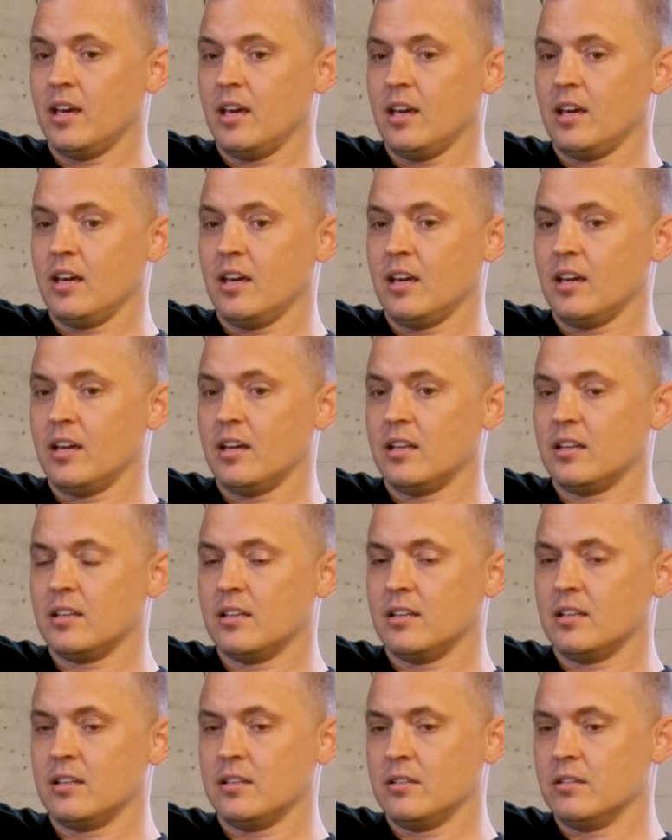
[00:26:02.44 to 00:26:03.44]
And
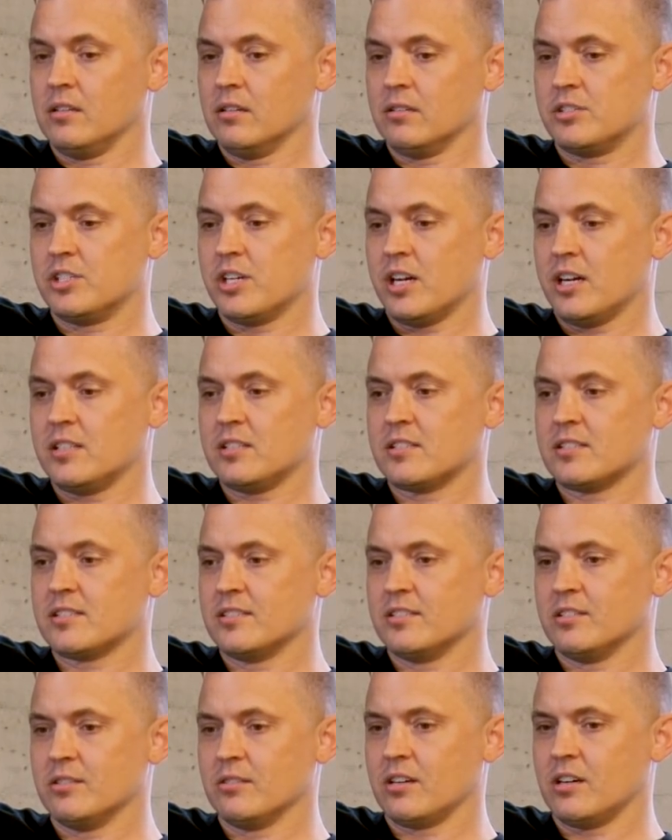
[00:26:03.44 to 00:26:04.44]
no
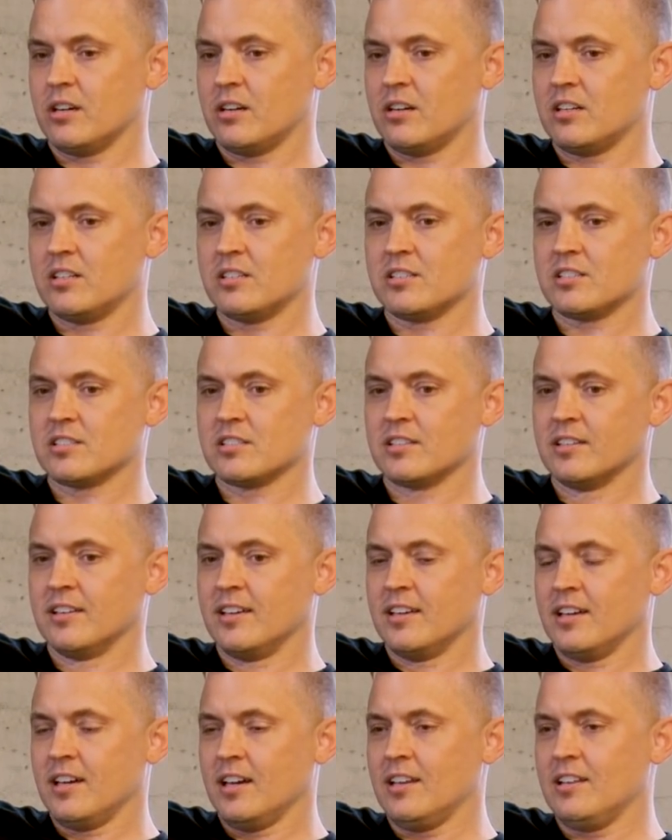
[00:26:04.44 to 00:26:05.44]
jets, no cars.
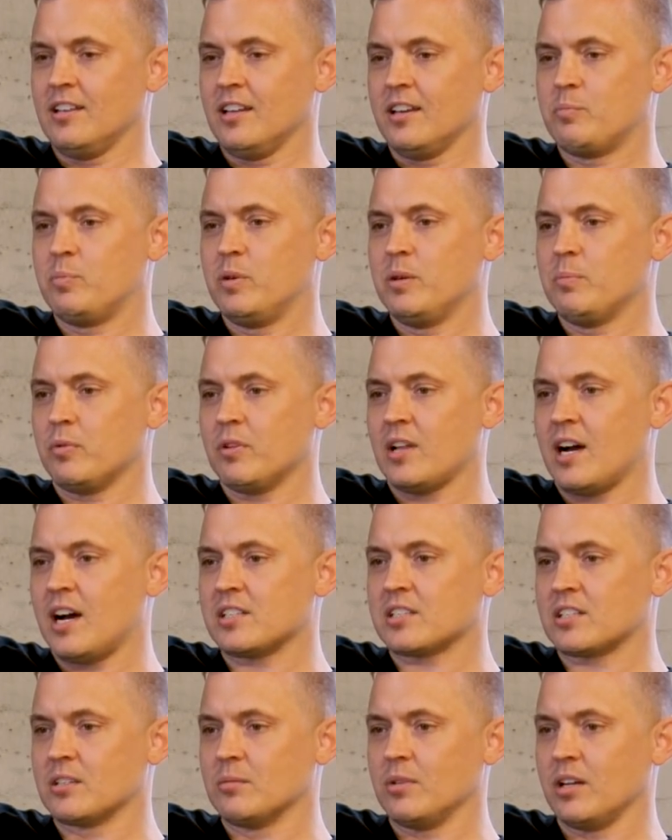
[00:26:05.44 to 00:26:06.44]
And like people
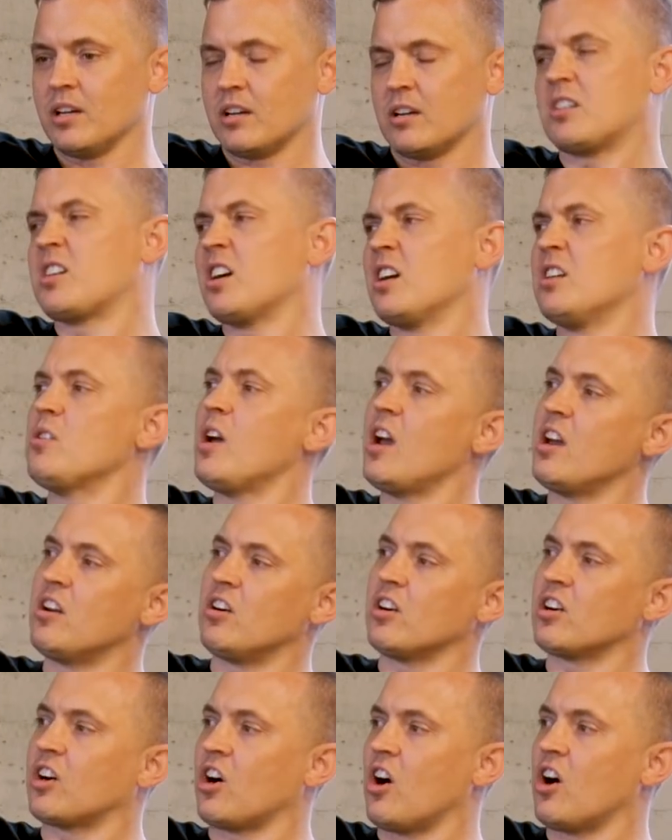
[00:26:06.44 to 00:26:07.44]
ask him like, okay, you hate
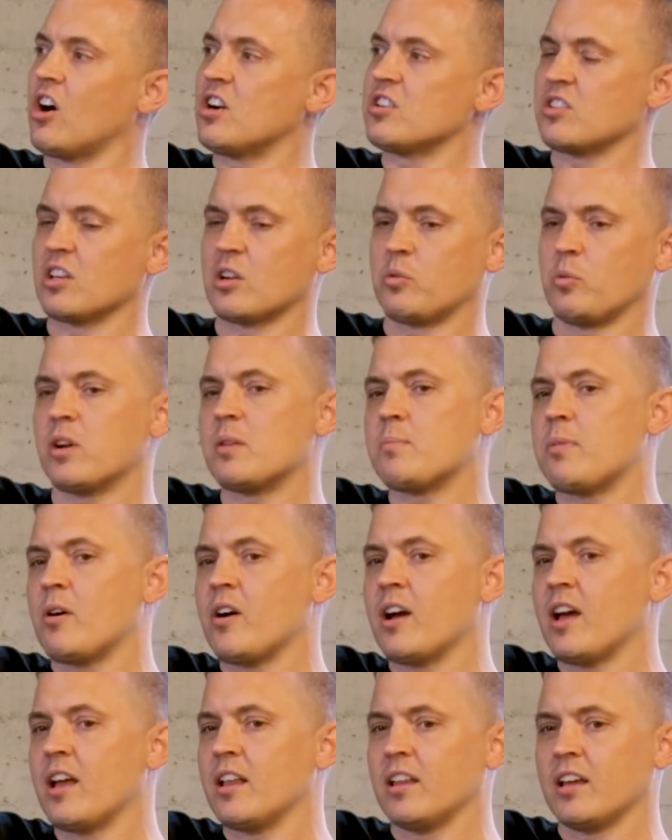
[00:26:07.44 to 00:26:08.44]
on cars. Like, what
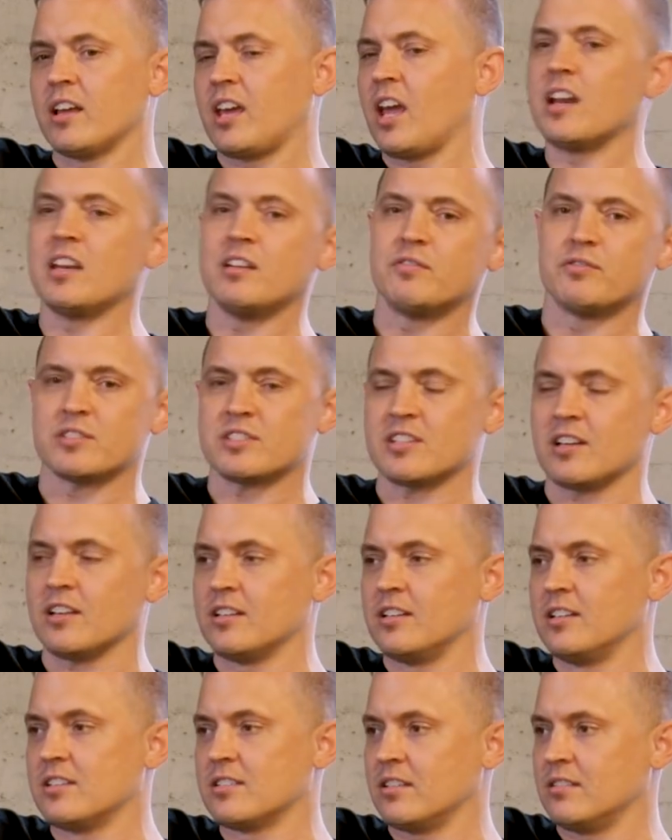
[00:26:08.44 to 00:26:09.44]
about like Andy
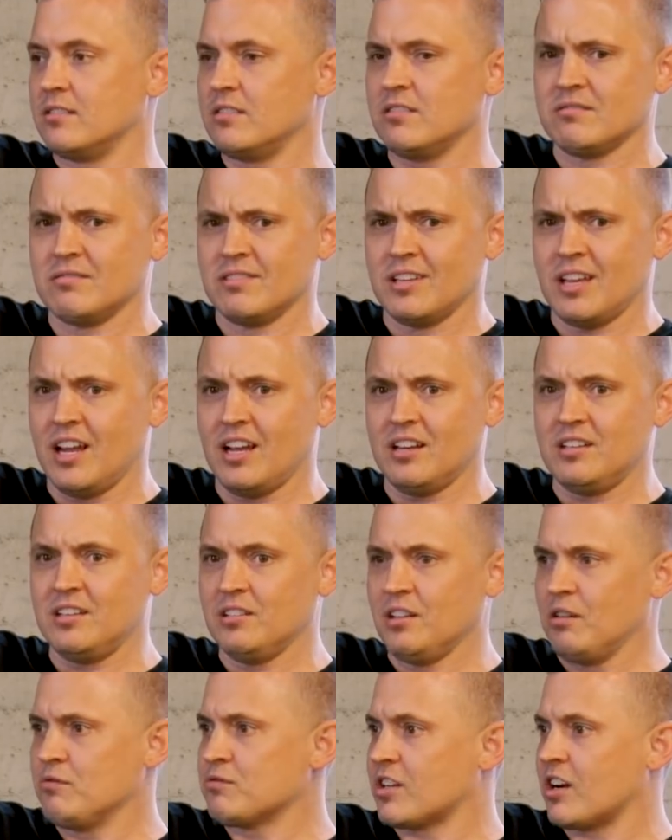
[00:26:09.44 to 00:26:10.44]
Frisella? He's like, dude,
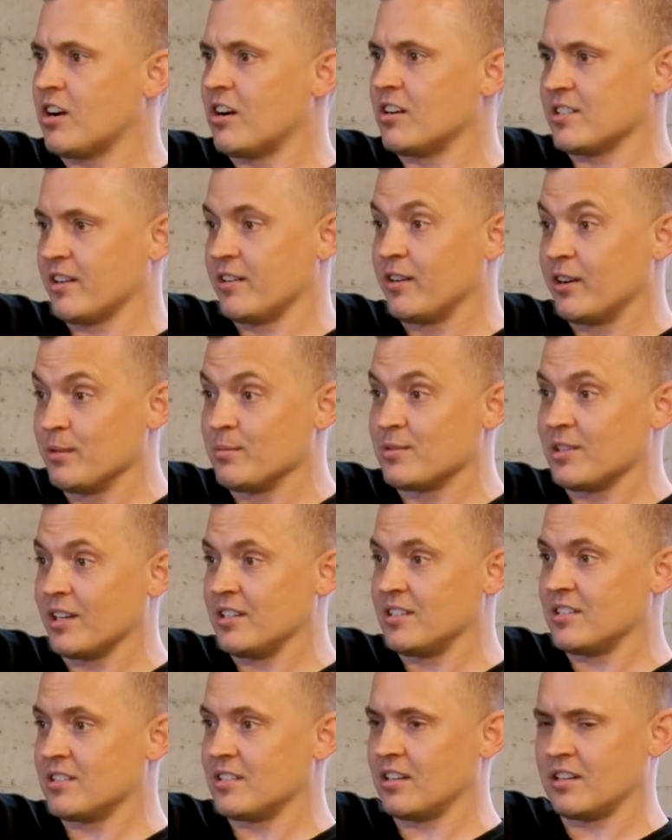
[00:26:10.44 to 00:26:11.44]
Andy loves cars. I heard him
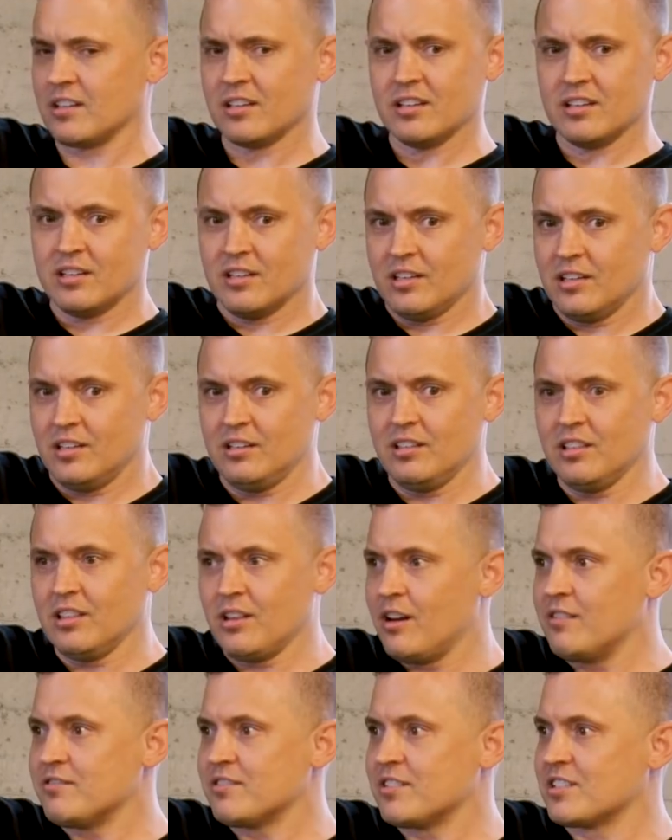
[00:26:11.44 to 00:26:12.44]
say it. He's like, he
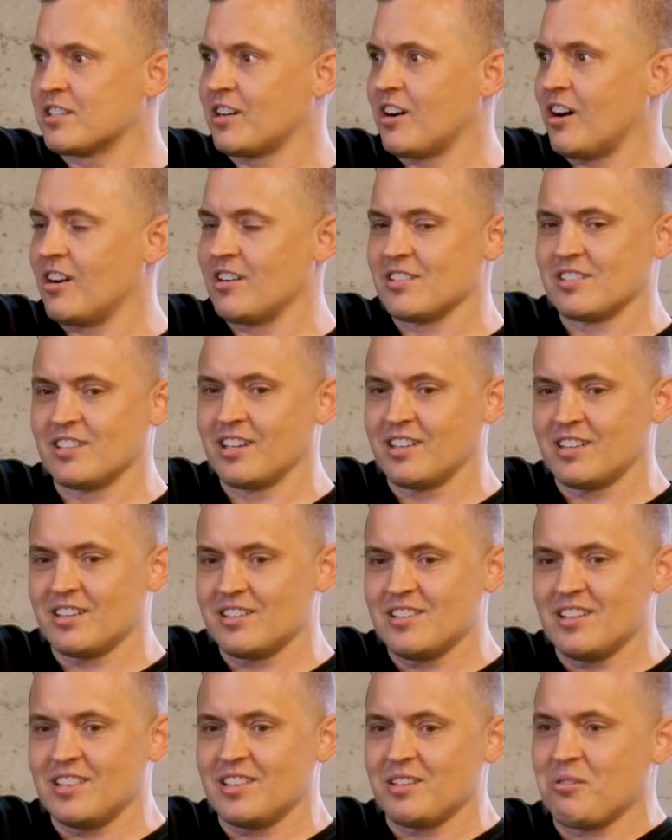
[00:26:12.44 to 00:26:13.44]
loves his cars. Like,
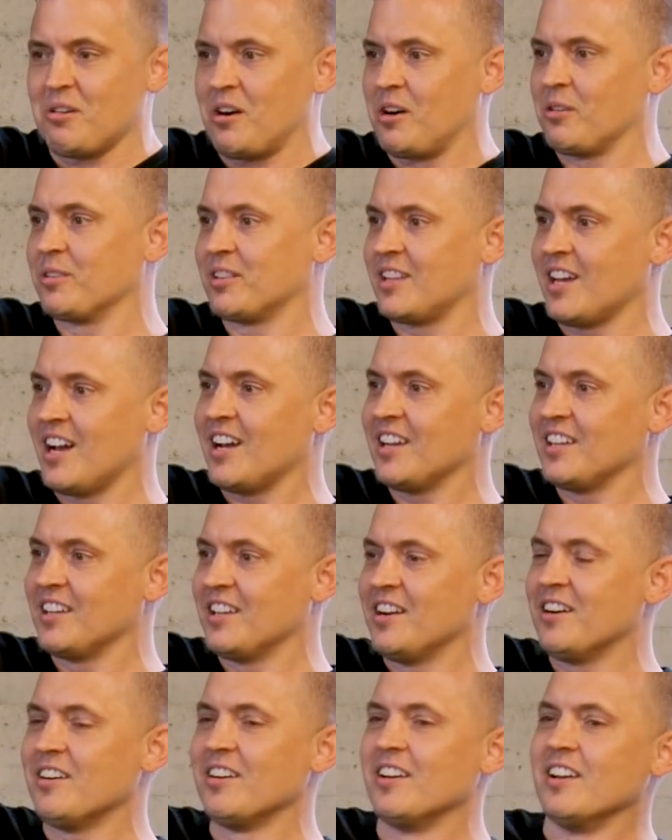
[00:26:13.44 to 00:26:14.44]
there's nothing wrong with that, you know?